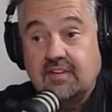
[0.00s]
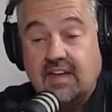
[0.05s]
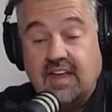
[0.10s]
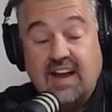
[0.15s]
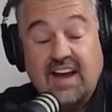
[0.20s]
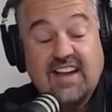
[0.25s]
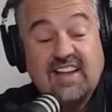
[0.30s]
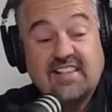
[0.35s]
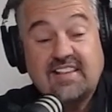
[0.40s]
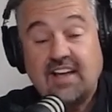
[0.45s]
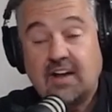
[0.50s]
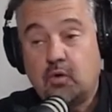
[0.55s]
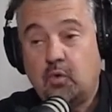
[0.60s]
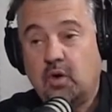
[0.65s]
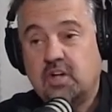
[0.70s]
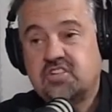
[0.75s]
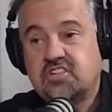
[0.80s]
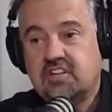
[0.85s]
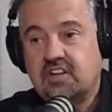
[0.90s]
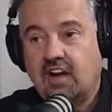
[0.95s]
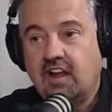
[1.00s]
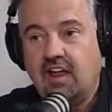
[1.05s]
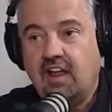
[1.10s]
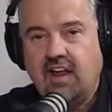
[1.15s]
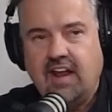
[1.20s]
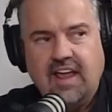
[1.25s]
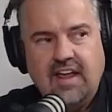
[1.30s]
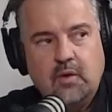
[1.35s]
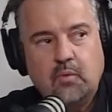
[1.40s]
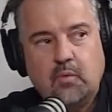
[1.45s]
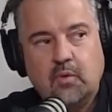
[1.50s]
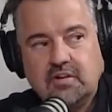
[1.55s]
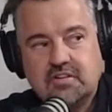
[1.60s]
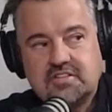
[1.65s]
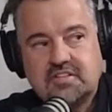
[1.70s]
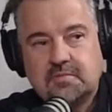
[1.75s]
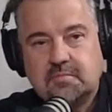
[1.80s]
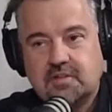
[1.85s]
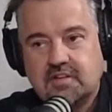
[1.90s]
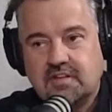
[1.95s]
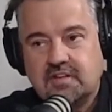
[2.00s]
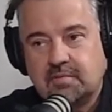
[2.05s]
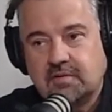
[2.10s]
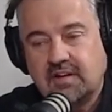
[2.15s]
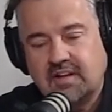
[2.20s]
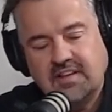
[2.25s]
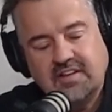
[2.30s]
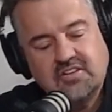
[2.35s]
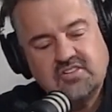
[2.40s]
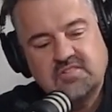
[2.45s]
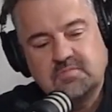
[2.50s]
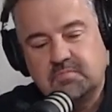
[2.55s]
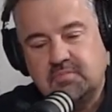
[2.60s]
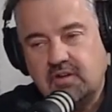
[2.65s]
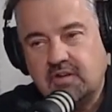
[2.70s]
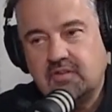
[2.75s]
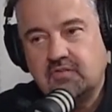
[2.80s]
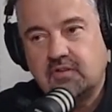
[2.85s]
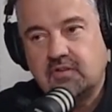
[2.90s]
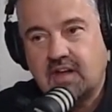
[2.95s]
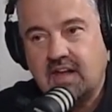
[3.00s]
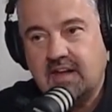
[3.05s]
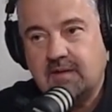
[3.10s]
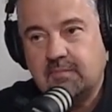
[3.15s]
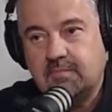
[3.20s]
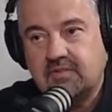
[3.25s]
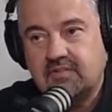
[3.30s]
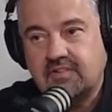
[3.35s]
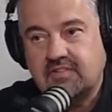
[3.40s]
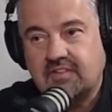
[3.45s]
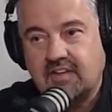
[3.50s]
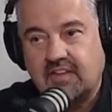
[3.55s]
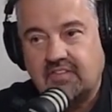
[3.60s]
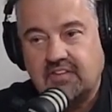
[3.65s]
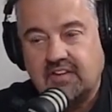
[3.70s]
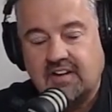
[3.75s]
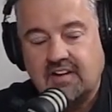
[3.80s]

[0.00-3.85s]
And I get that question a lot. Hey, what are some of the and there's some beautiful campuses out there.